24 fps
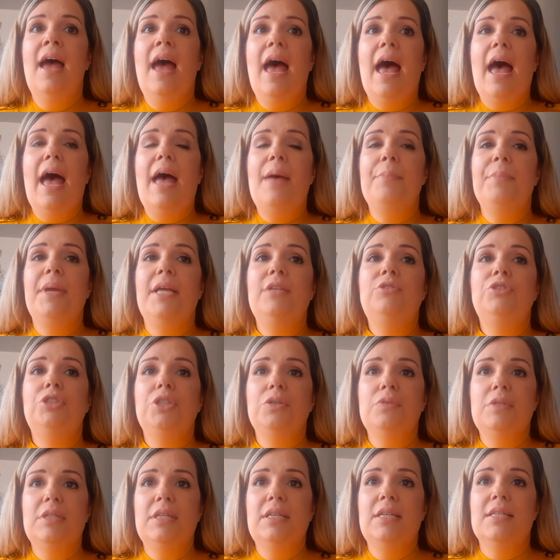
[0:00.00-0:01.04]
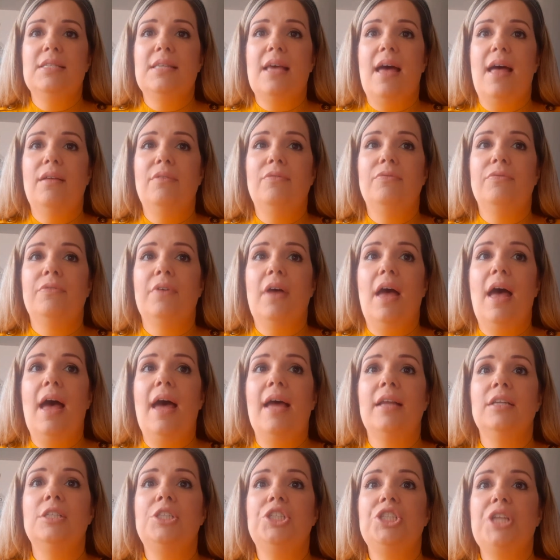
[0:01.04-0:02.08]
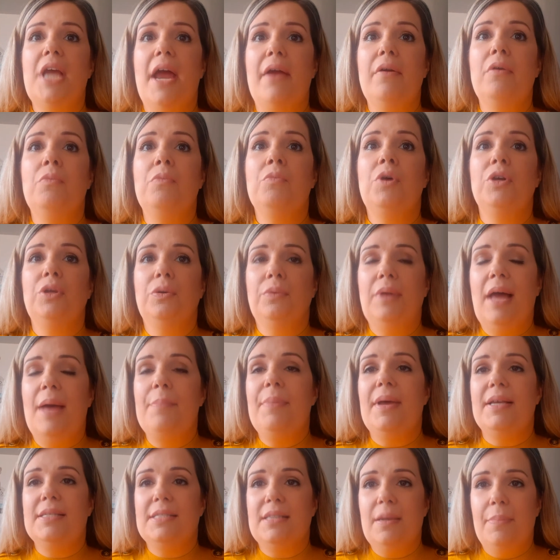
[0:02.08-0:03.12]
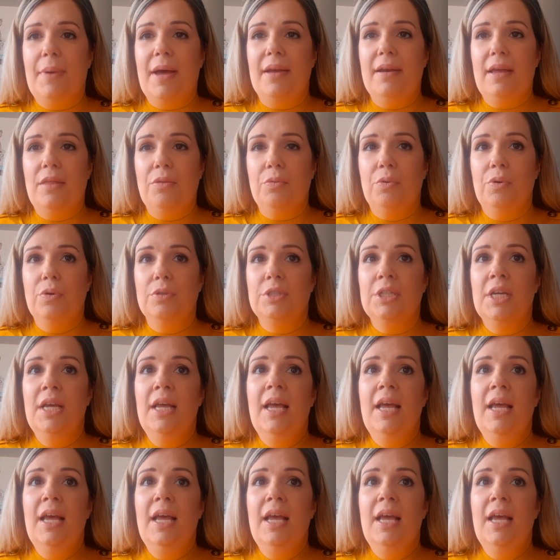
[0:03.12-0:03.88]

introducing yourself and sharing what you like best about Netherwood.